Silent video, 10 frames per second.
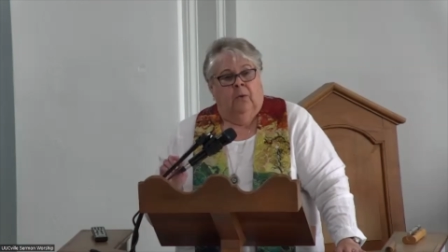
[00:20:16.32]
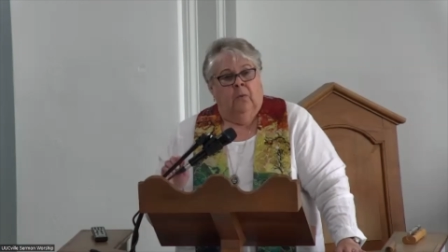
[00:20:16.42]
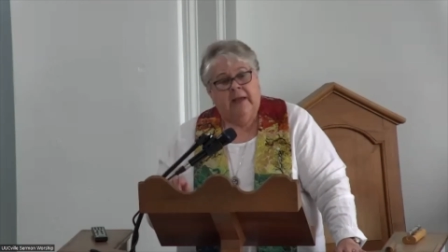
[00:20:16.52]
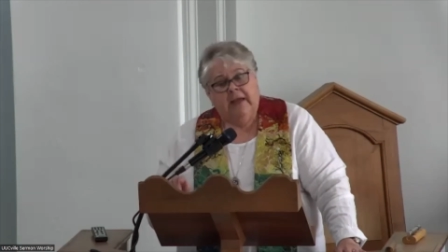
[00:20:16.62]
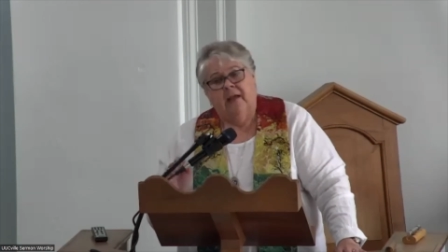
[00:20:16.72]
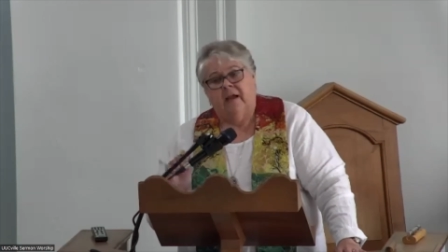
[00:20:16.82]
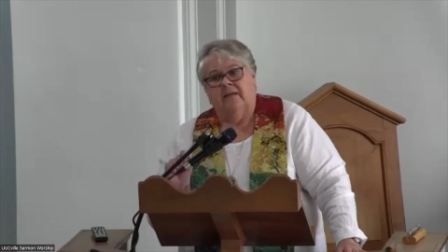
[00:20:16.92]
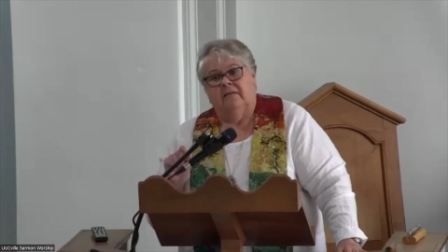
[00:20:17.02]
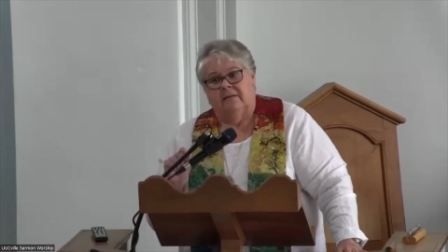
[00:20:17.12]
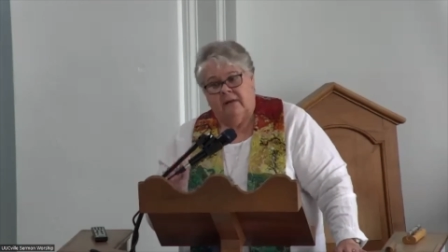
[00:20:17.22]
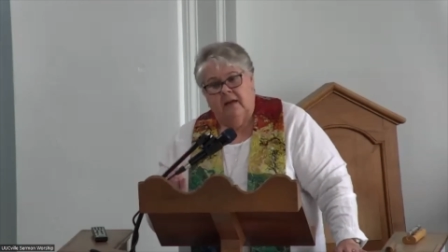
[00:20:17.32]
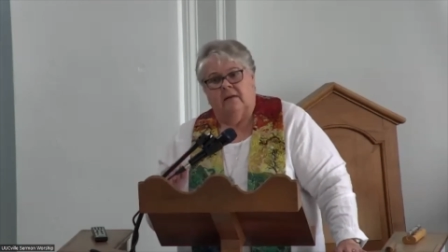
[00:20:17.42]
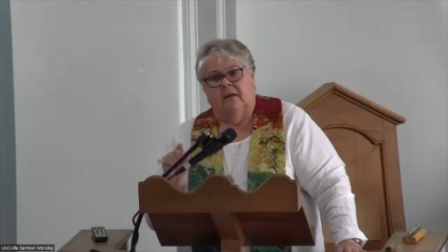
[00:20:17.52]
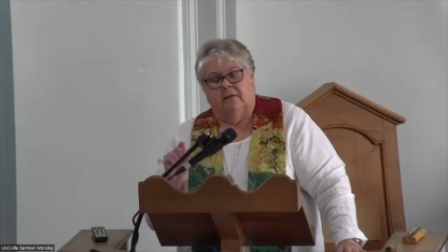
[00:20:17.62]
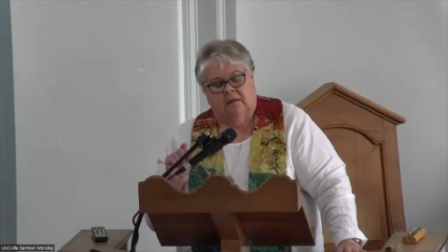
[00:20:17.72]
We cannot
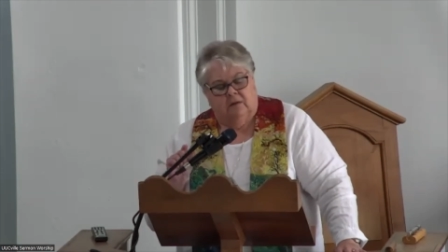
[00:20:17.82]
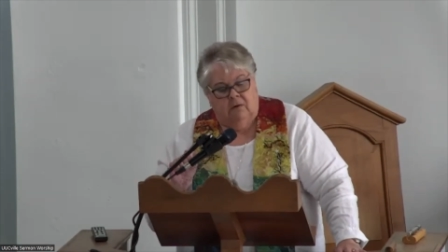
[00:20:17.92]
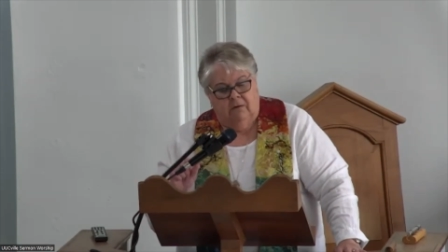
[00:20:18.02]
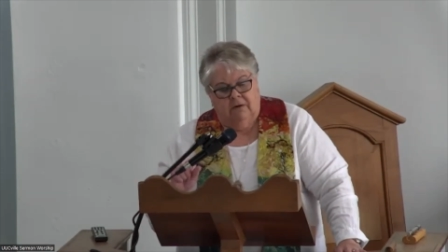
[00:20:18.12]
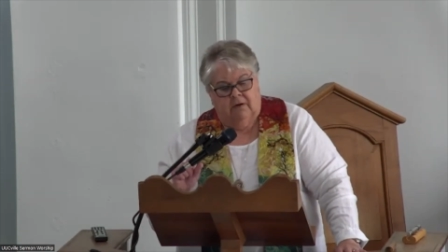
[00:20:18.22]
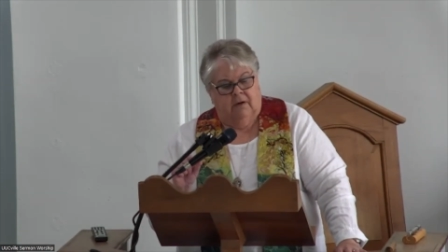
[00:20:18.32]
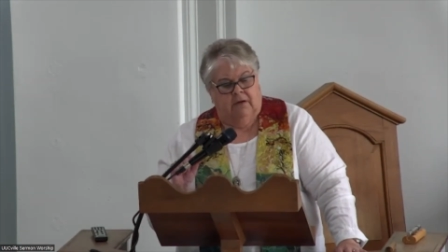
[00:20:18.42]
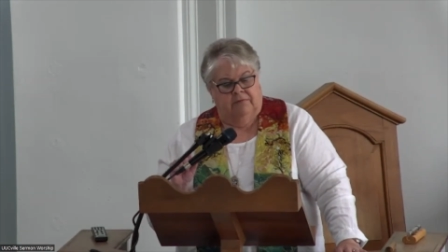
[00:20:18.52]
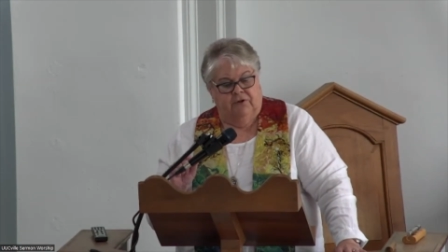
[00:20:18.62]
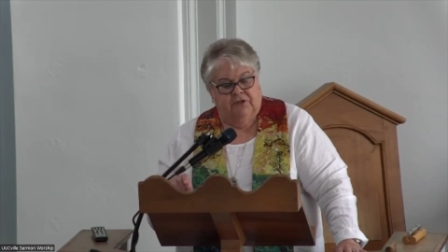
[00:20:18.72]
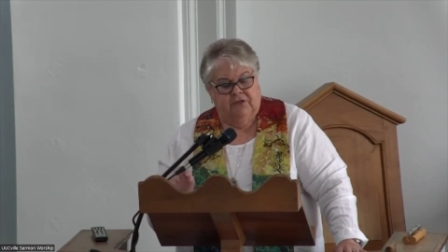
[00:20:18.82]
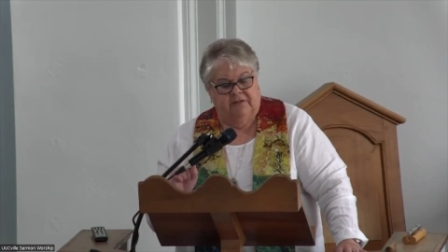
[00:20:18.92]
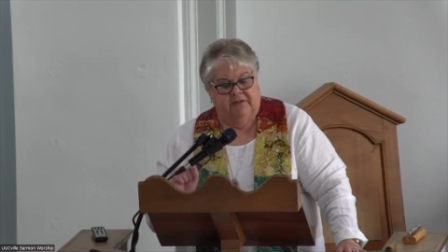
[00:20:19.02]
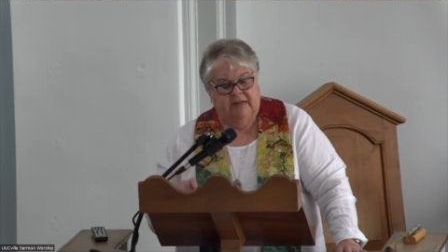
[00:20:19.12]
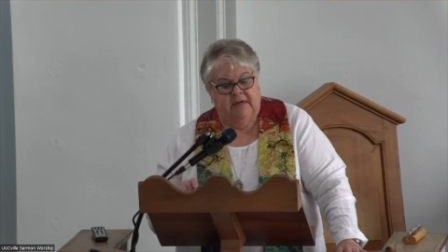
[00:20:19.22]
stand at the corner of church and
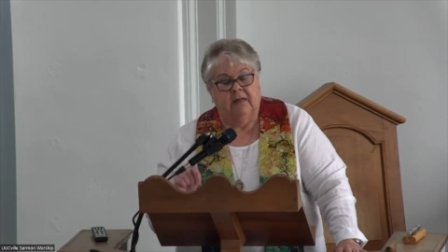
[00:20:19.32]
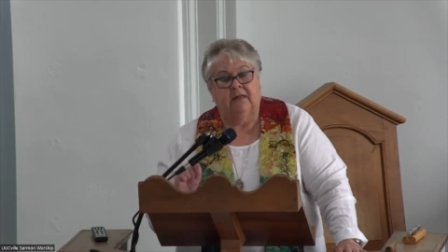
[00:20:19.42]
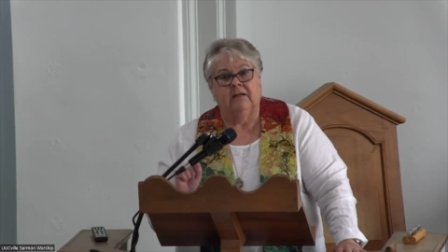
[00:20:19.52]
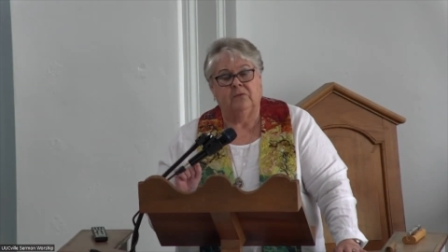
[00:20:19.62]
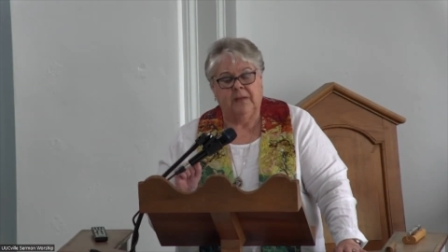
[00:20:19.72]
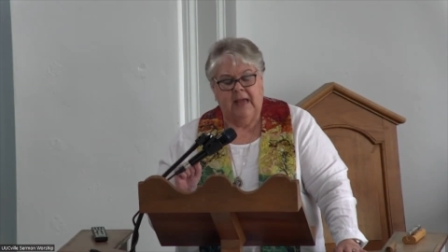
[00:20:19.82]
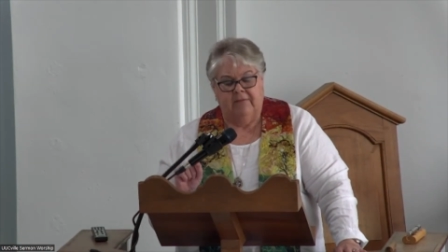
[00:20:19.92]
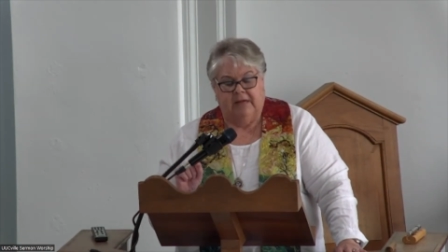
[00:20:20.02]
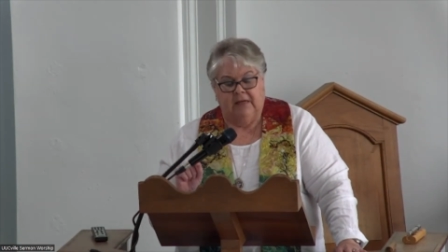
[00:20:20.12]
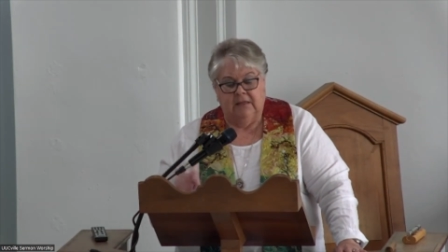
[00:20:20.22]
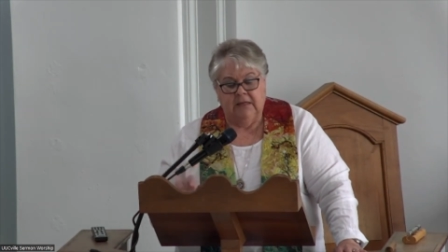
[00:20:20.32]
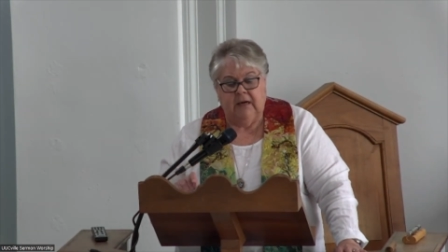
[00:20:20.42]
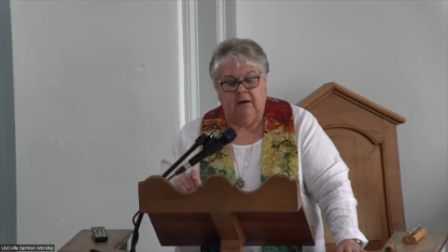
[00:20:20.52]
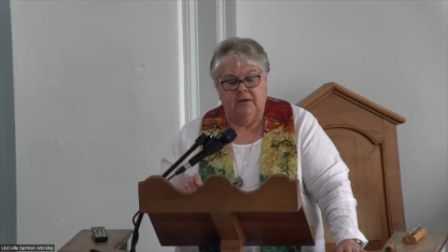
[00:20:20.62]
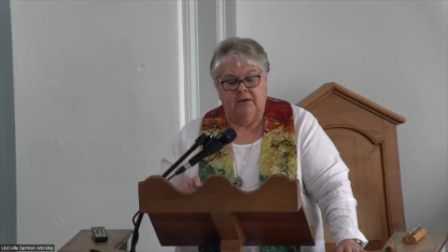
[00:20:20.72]
state unless we have a
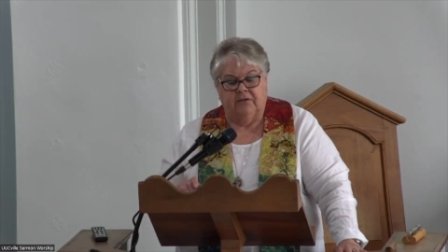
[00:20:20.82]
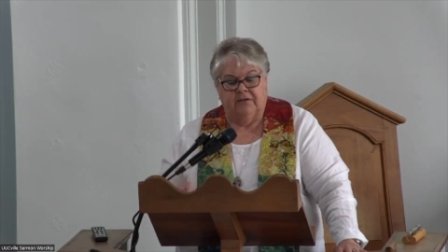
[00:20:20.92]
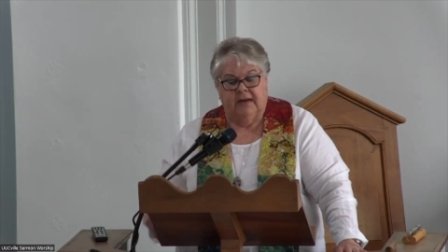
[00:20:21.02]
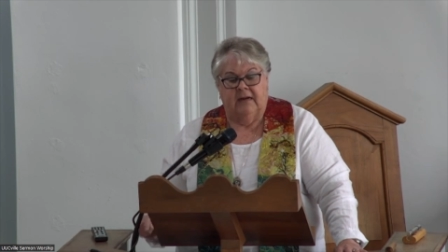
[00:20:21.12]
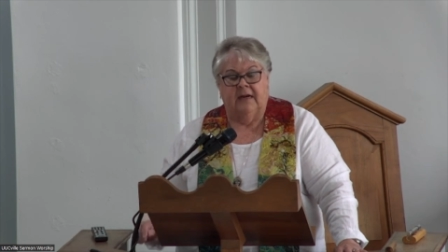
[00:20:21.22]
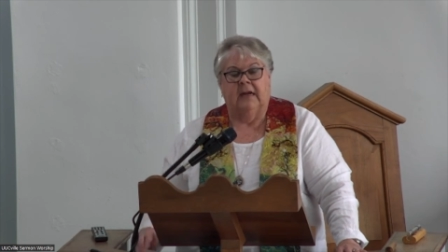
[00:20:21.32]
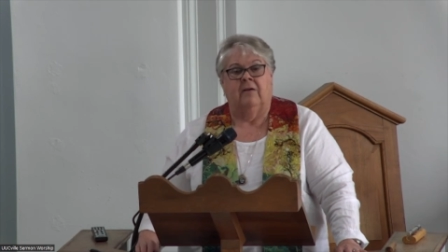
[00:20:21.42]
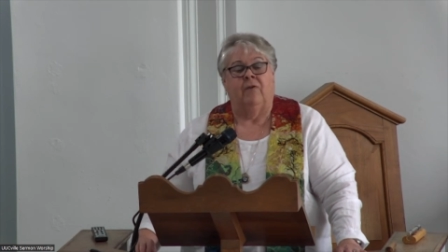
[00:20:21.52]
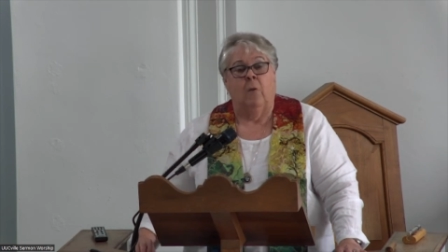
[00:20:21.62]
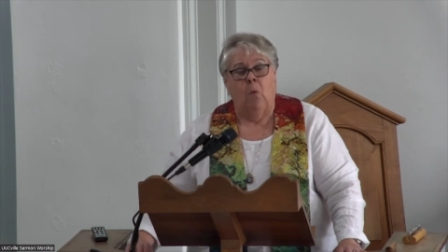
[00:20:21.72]
clear understanding of